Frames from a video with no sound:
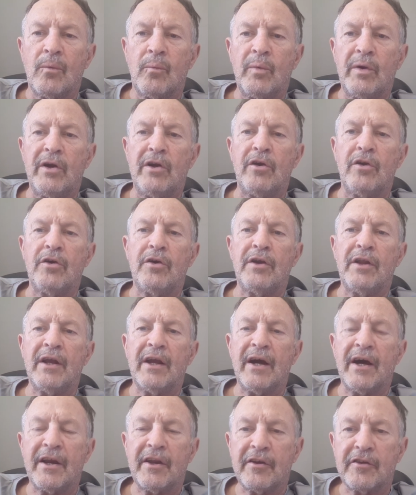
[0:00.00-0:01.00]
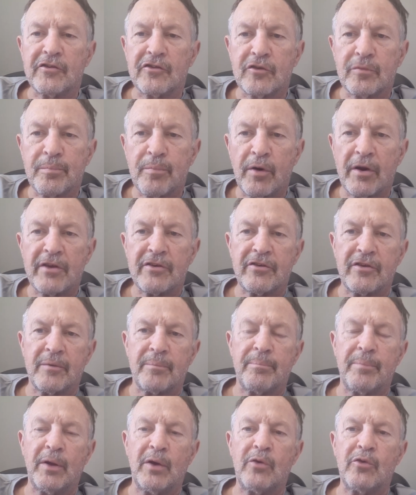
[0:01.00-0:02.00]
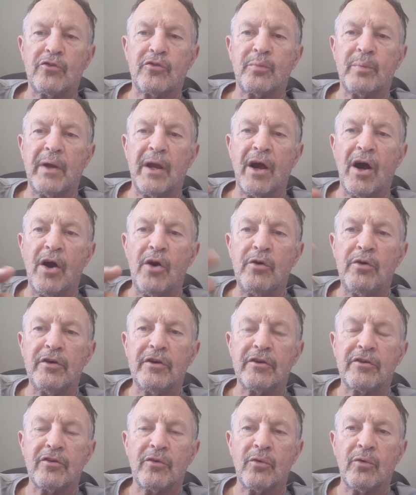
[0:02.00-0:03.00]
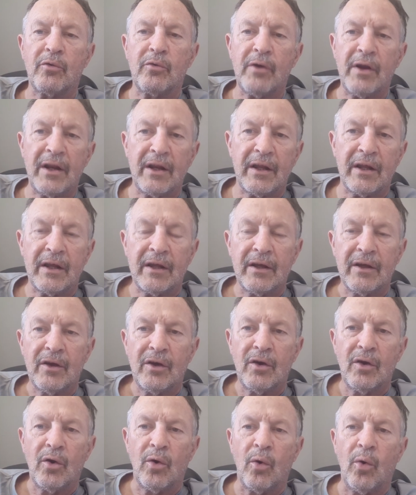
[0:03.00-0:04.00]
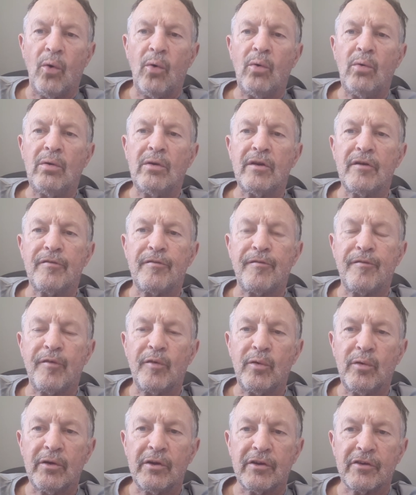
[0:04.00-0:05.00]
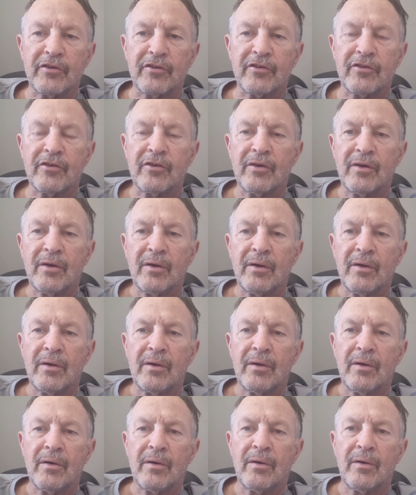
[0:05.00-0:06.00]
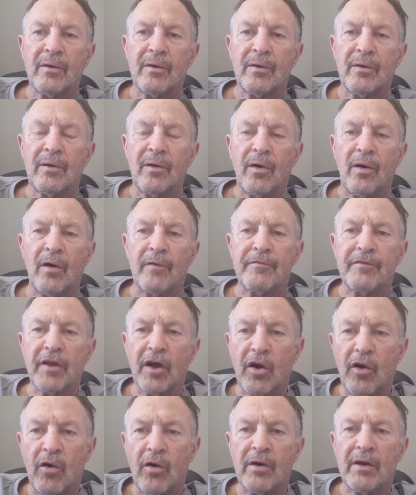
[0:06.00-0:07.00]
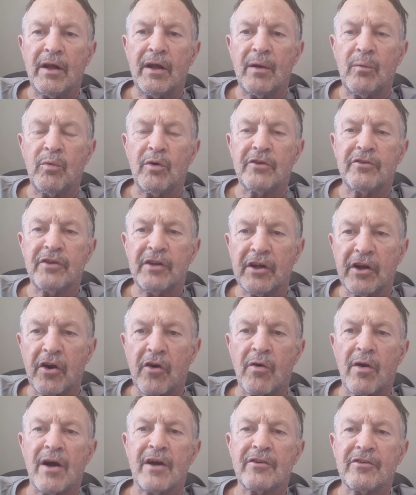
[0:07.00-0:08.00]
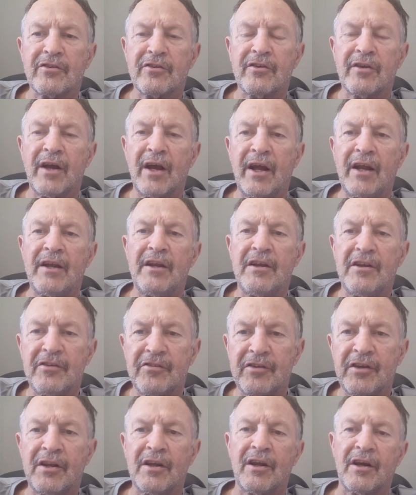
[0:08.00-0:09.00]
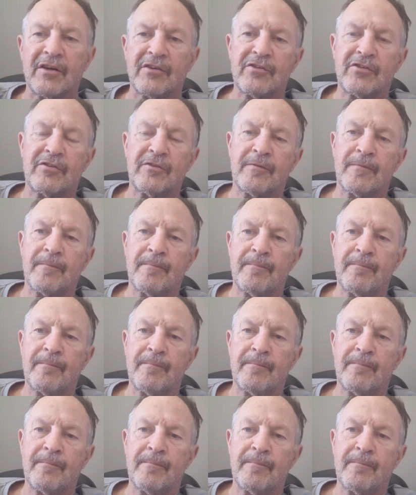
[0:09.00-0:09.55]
we're learning how to express it because we own it already. All the fullness of the Godhead was in Christ, and he's in us.